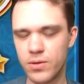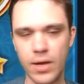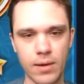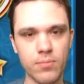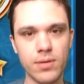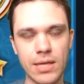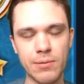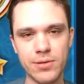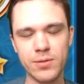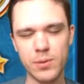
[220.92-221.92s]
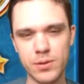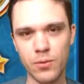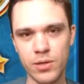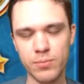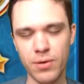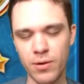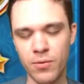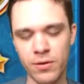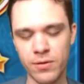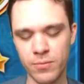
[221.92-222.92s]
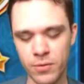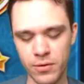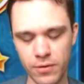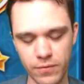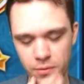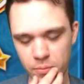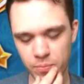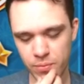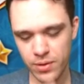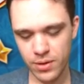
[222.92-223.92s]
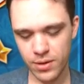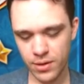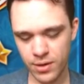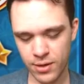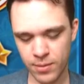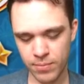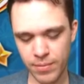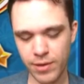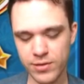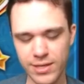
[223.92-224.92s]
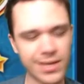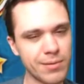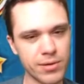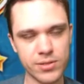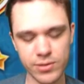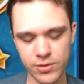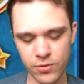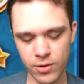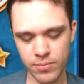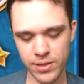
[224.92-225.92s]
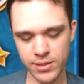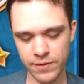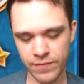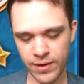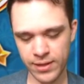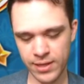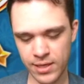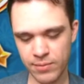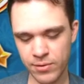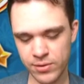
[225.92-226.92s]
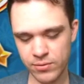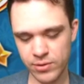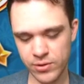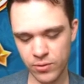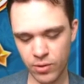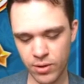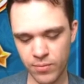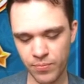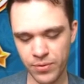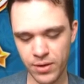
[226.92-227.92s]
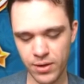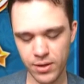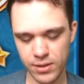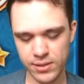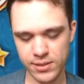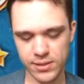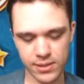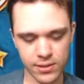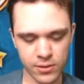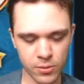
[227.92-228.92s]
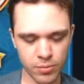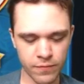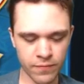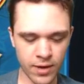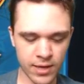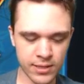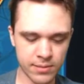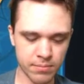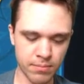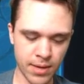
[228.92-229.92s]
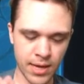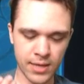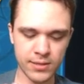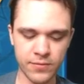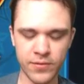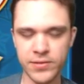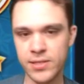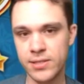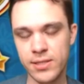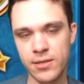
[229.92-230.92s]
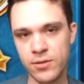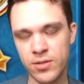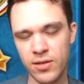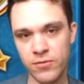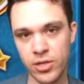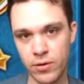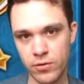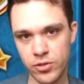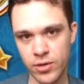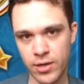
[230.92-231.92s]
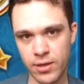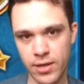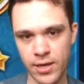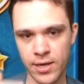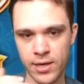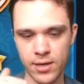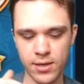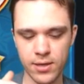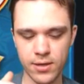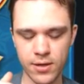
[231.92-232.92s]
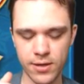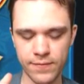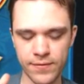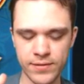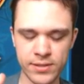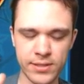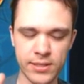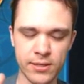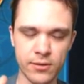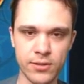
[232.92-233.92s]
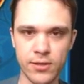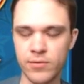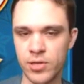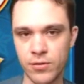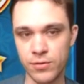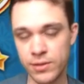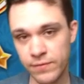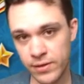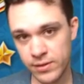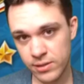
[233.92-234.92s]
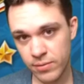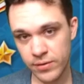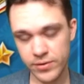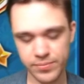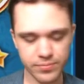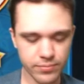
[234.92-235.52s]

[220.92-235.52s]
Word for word: Yeah, Kingdom Hearts 3 Sora is probably one one of the few. Um, but medals like Kingdom Hearts 3 Sora because the fact that Kingdom Hearts 3 Sora still provides max 15 tiers of general strength and uh, 15 tiers of general defense debuffs.